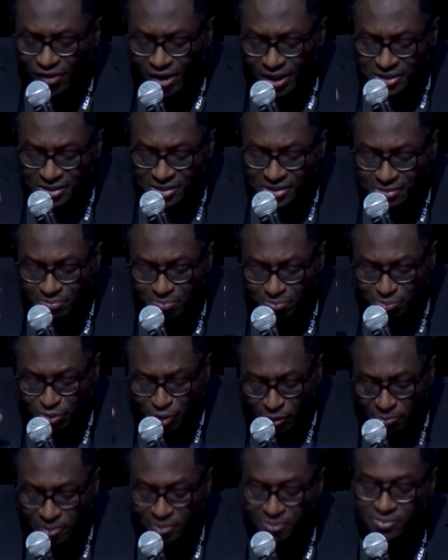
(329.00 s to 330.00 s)
finds
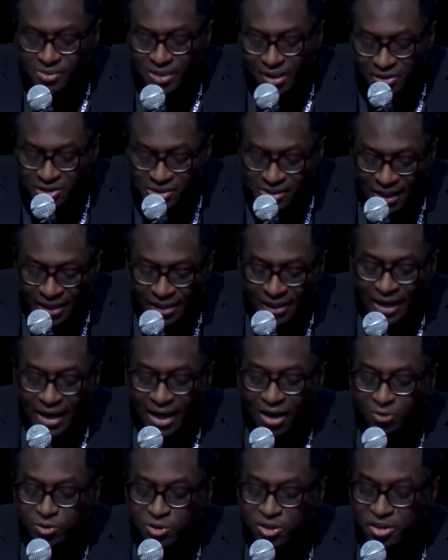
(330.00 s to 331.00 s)
problems understanding
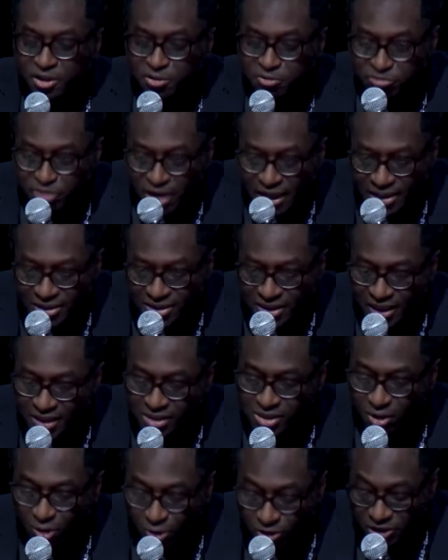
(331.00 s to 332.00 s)
how to narrate
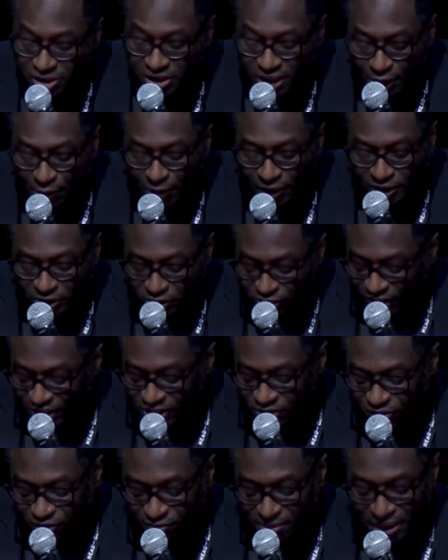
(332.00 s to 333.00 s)
its ongoing
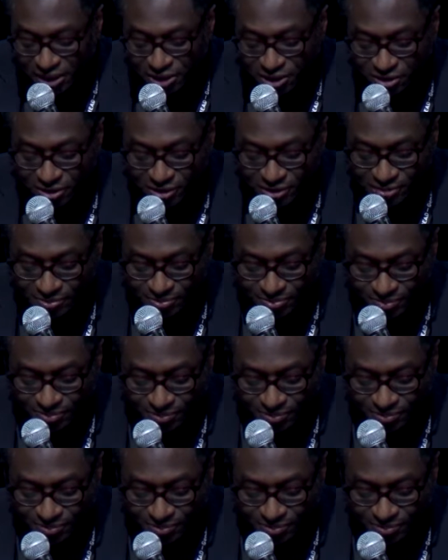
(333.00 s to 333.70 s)
transformation.